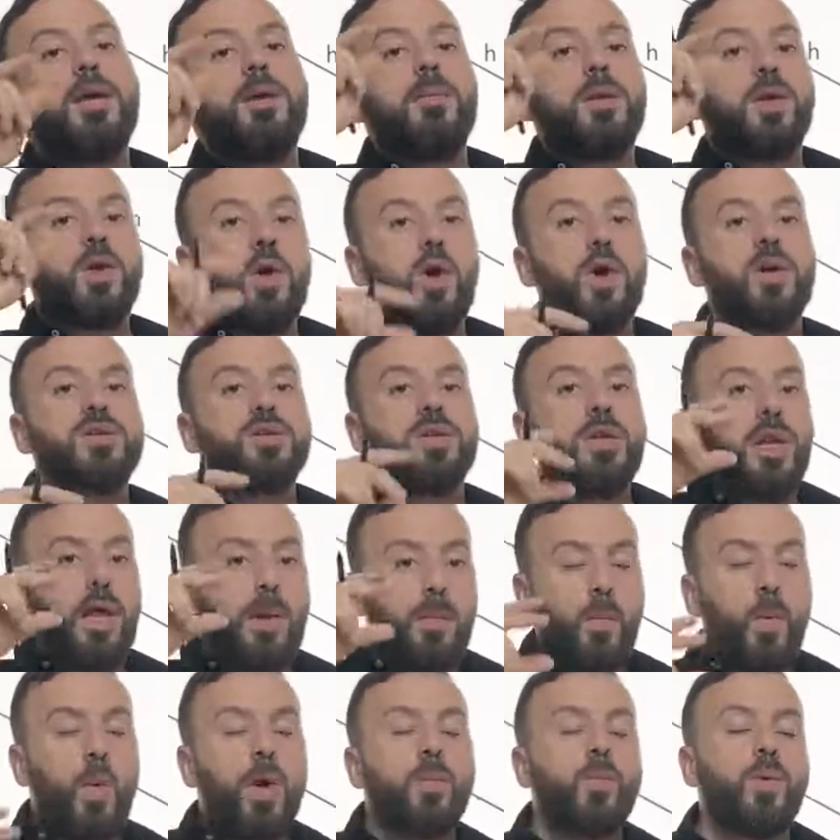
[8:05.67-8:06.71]
Because in
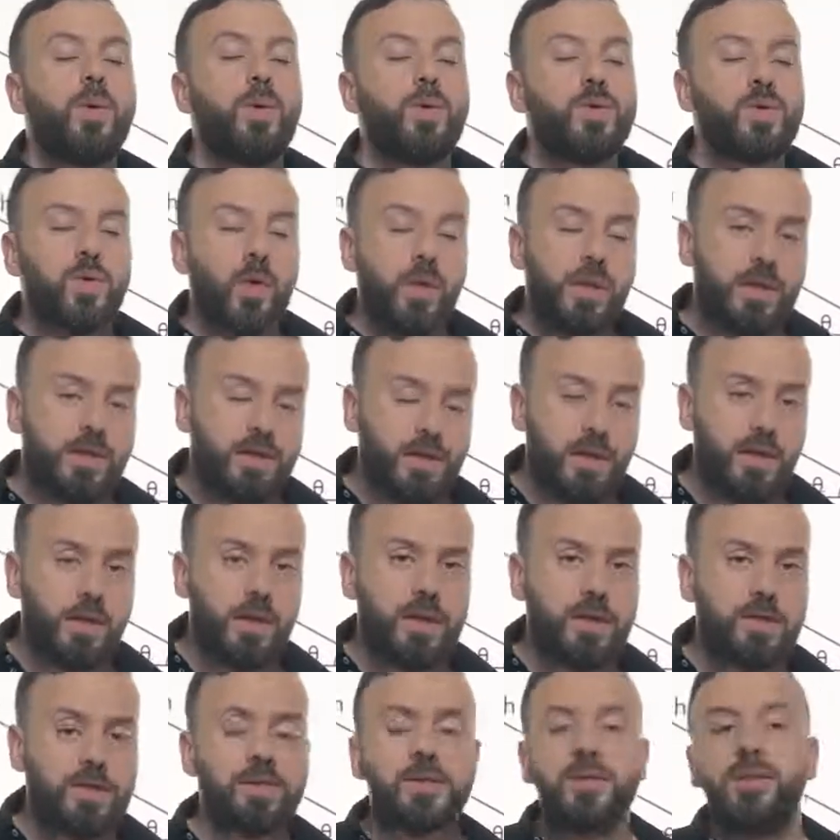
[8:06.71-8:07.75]
M1 we use only
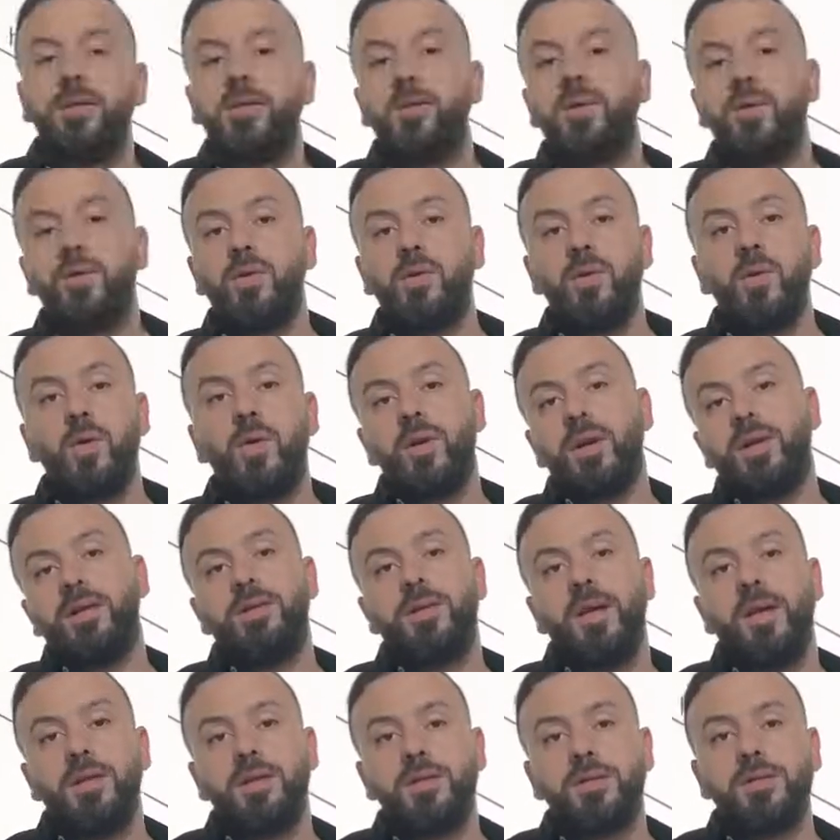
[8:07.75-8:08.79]
degrees, no
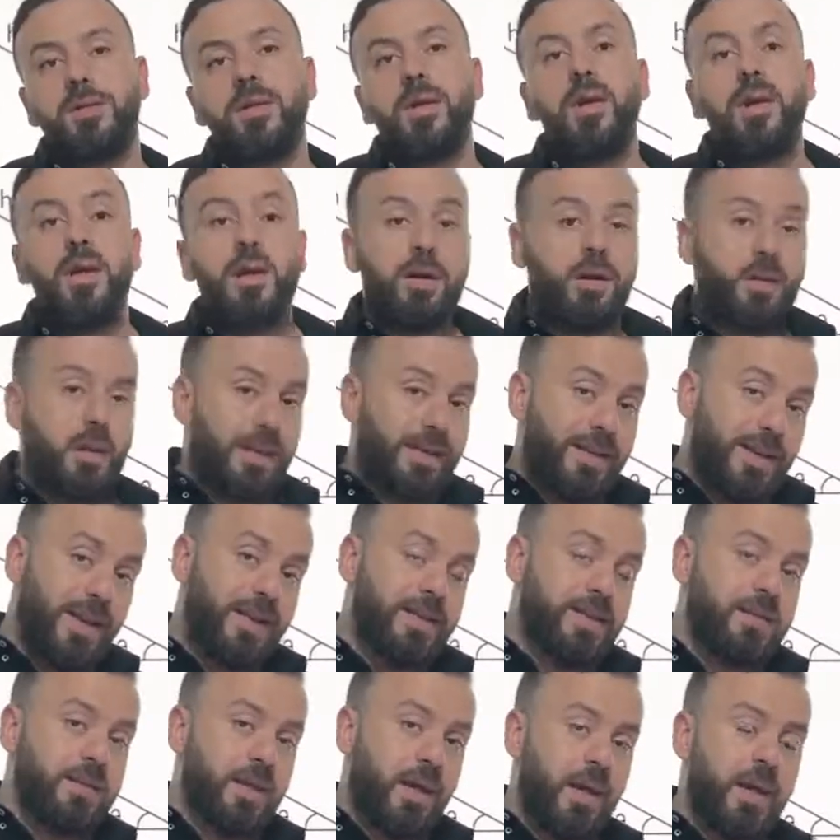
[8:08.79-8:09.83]
radians.
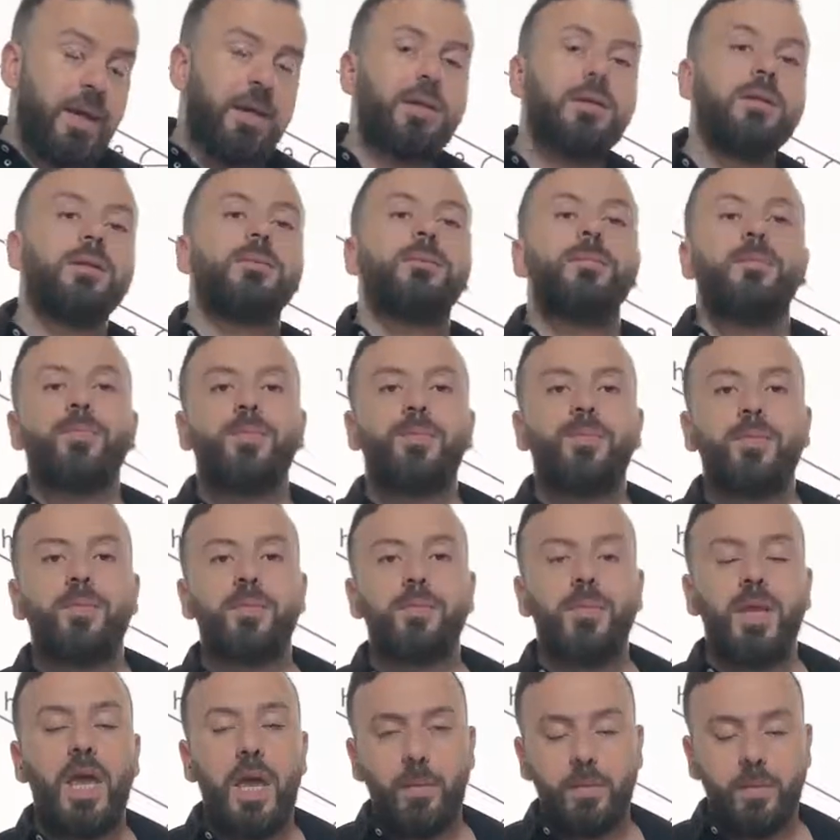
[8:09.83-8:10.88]
Radians in
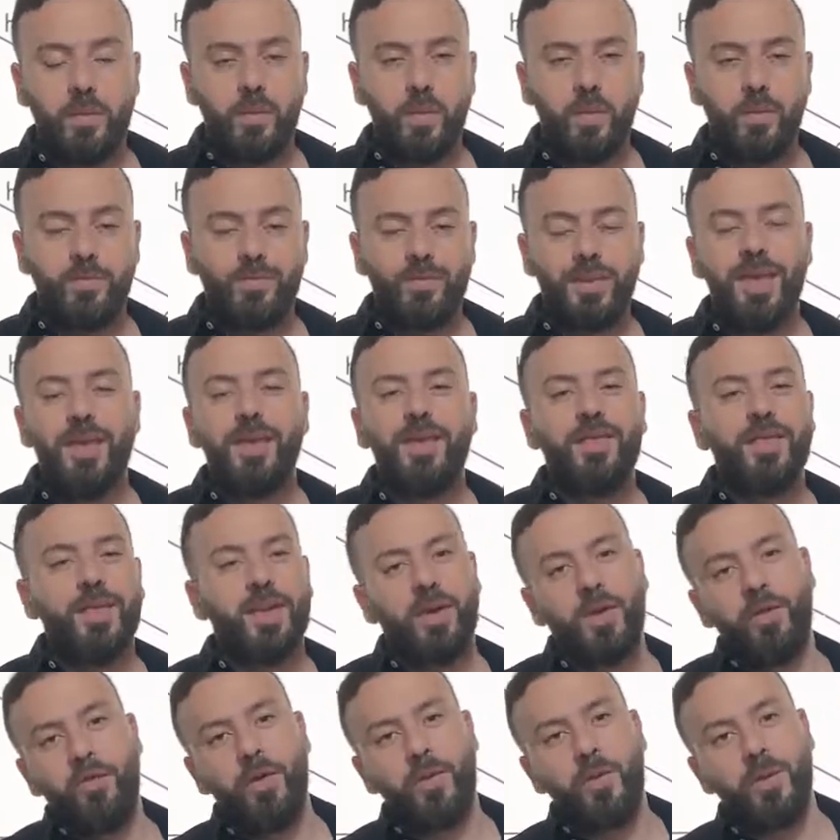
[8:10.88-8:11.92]
M2. Thank
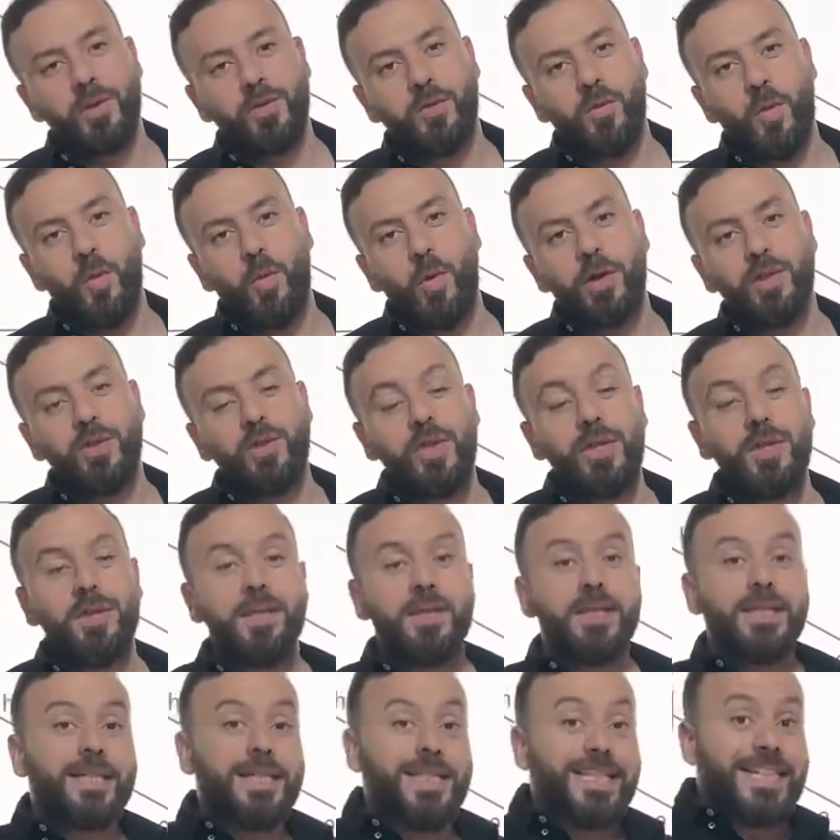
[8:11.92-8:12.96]
you very much for watching.
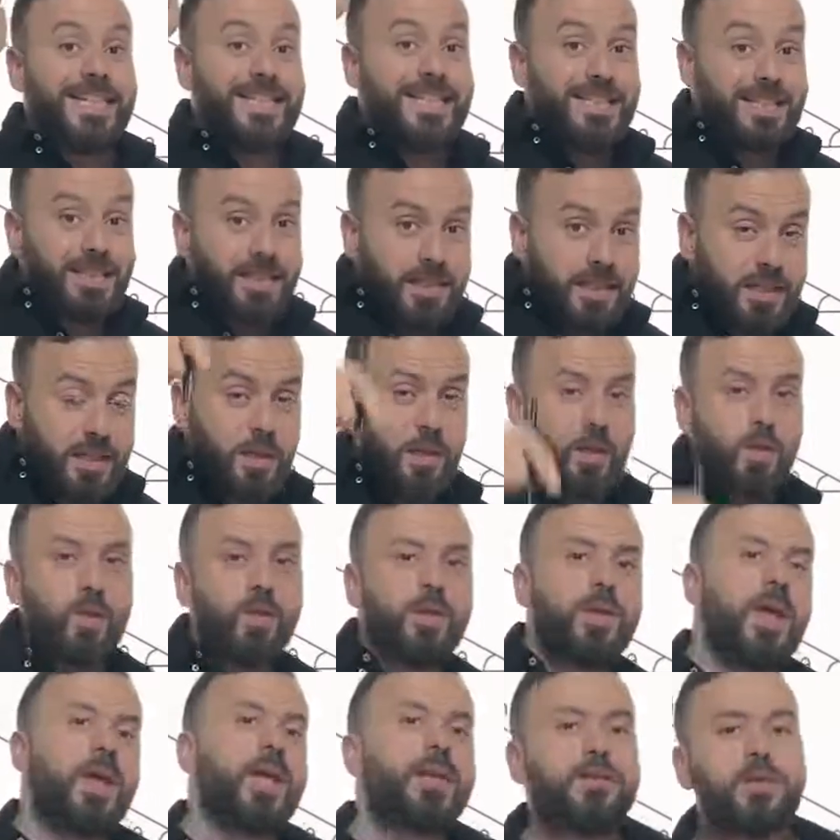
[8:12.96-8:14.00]
See you
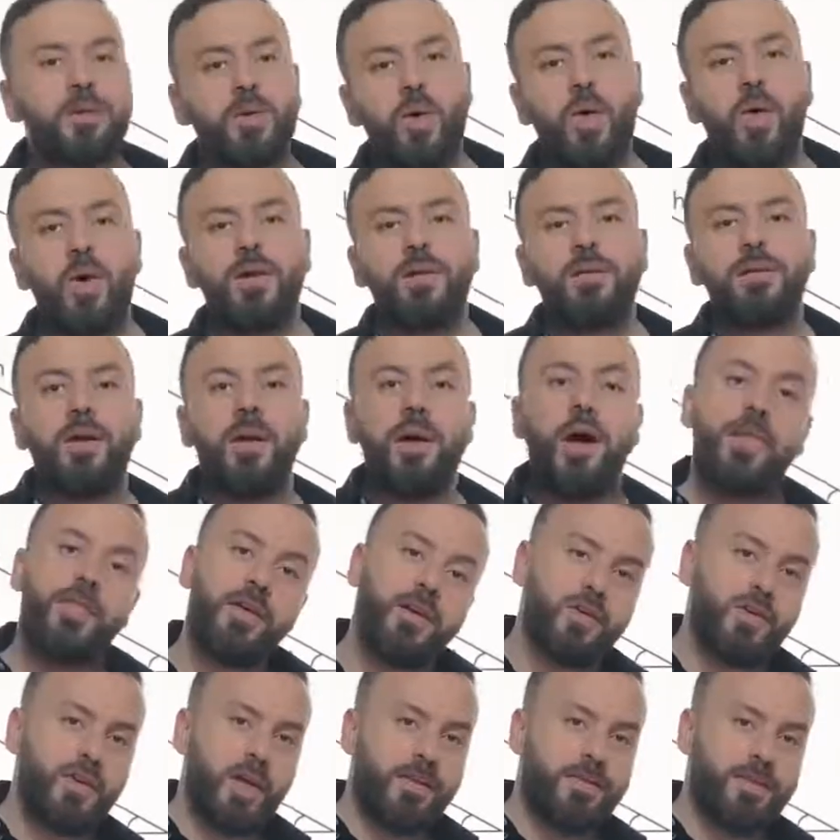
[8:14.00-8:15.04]
later on other
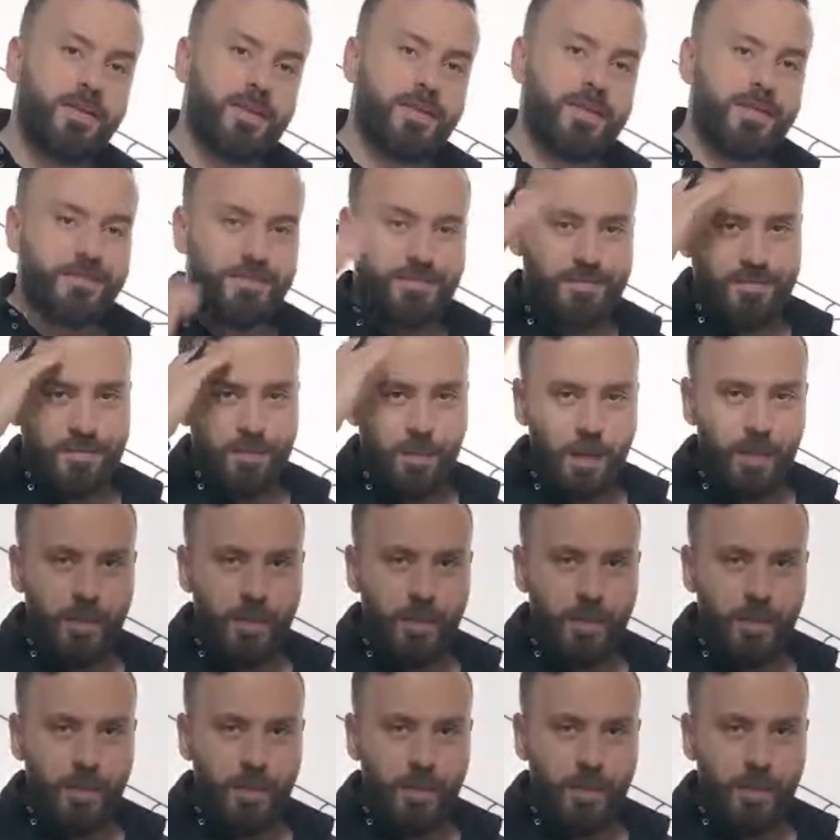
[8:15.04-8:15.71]
chapters. Bye